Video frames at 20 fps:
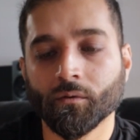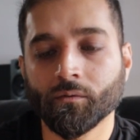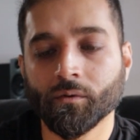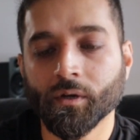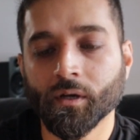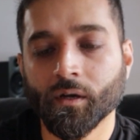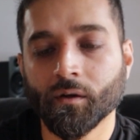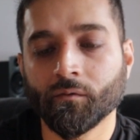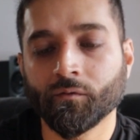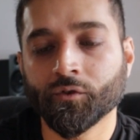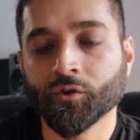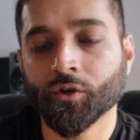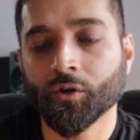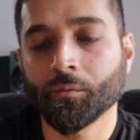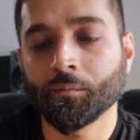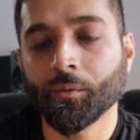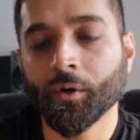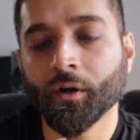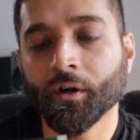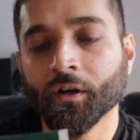We have
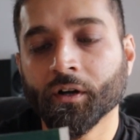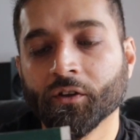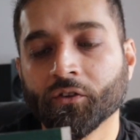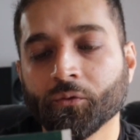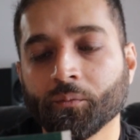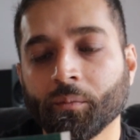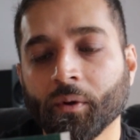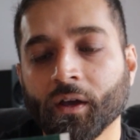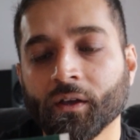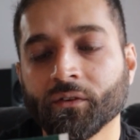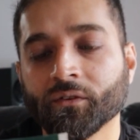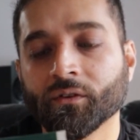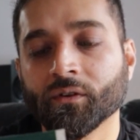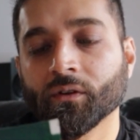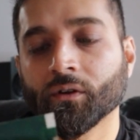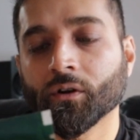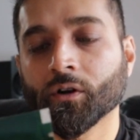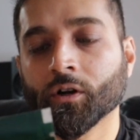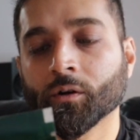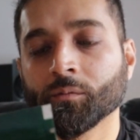Turmeric Spiced
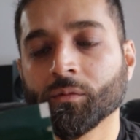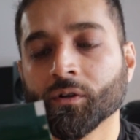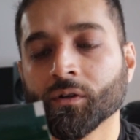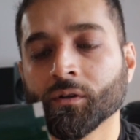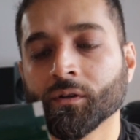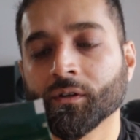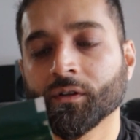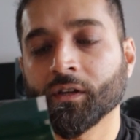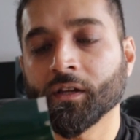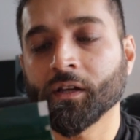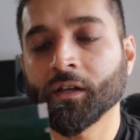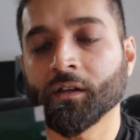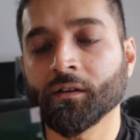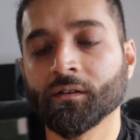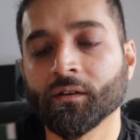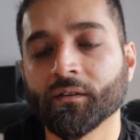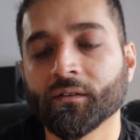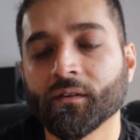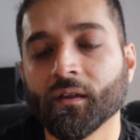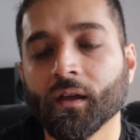Herbal Tea
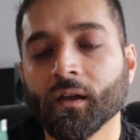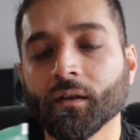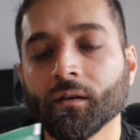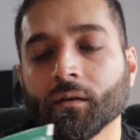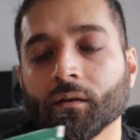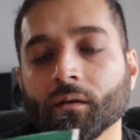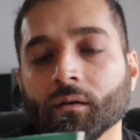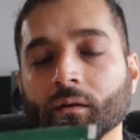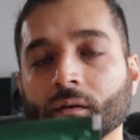Tisane.